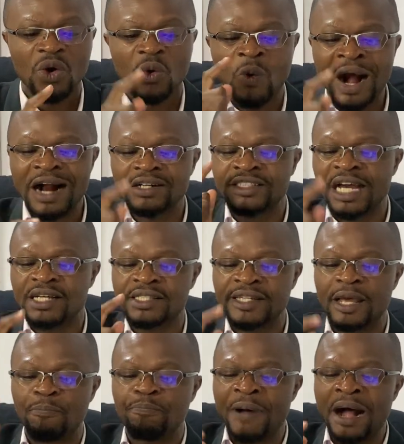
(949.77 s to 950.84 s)
while Jackson
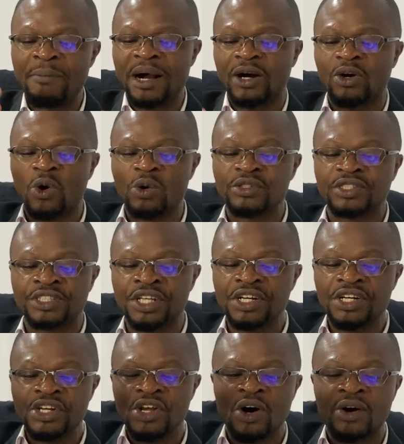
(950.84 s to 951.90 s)
and Palmer
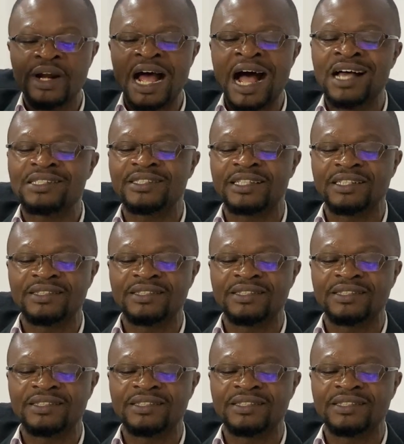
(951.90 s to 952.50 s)
continued as